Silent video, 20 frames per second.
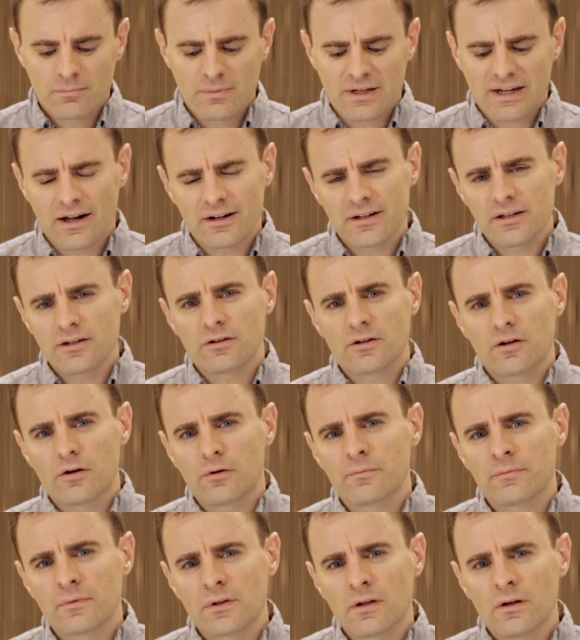But how do you
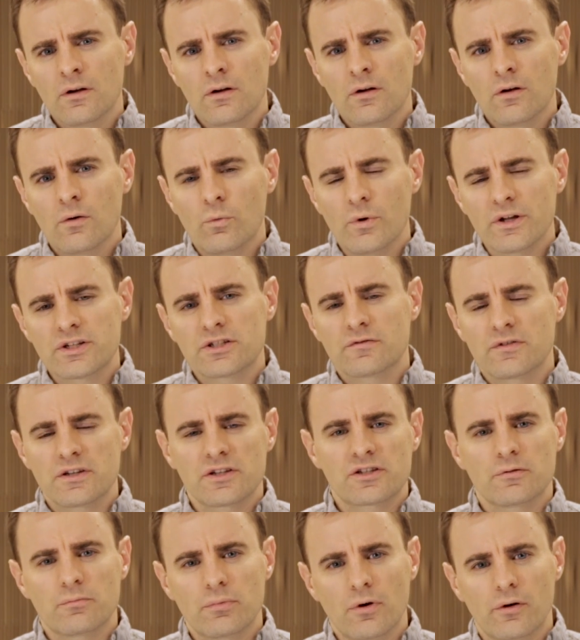know which of
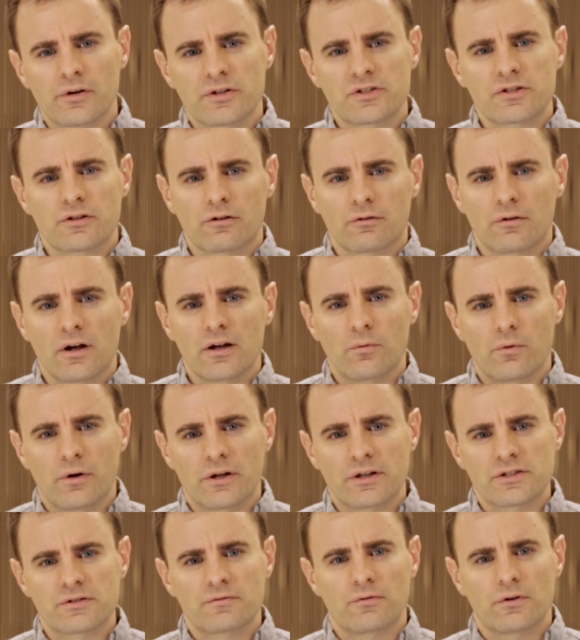these components are the right
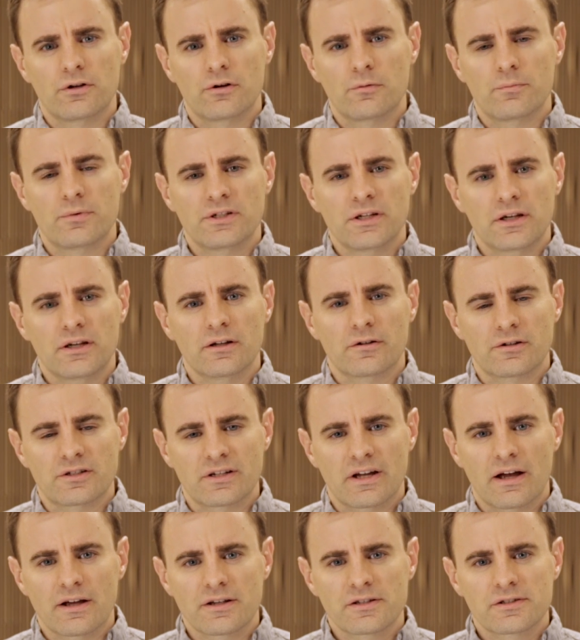ones for your particular
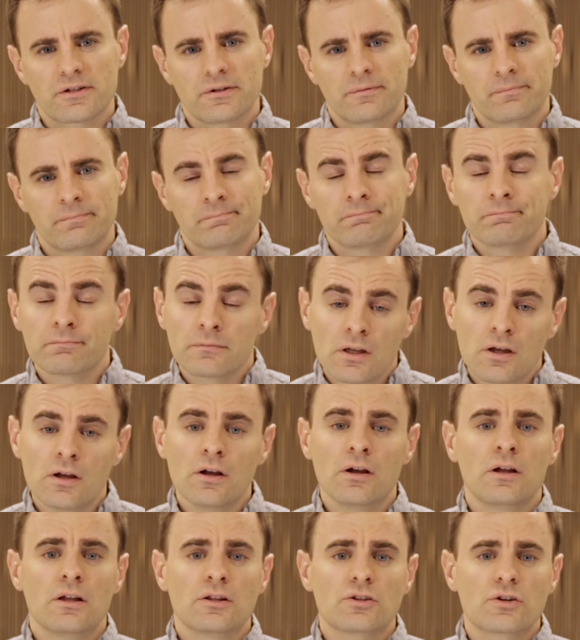task?
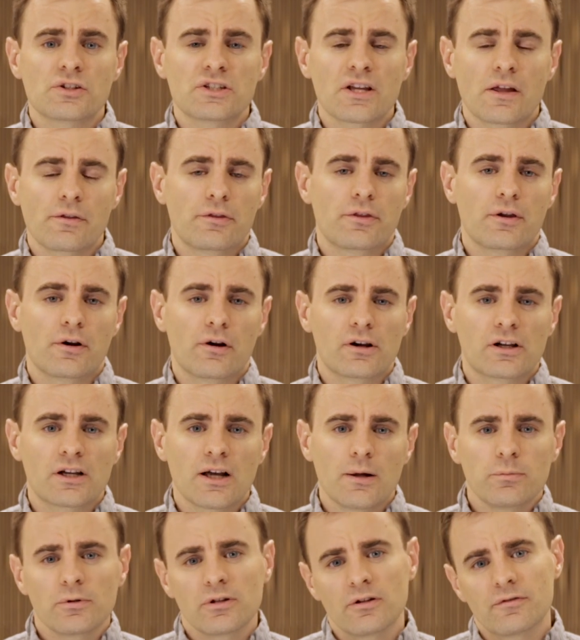Turns out that there are a
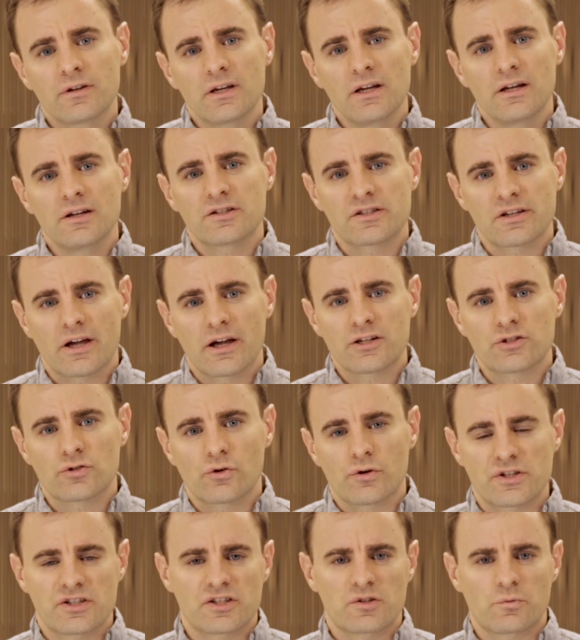couple of key design
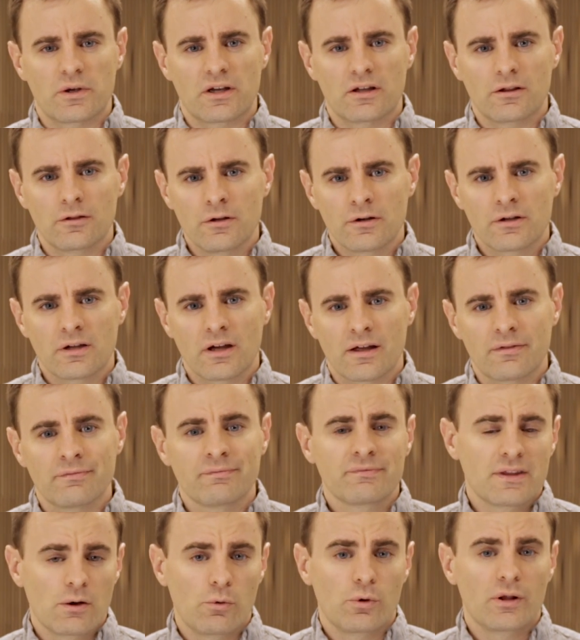choices we can look at
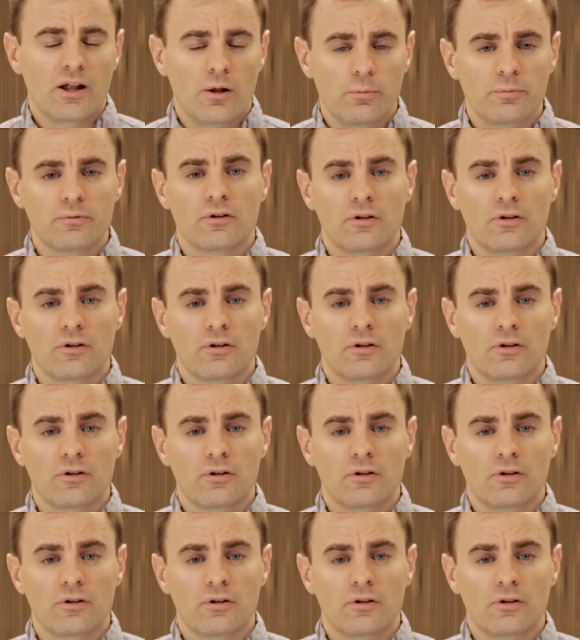that will help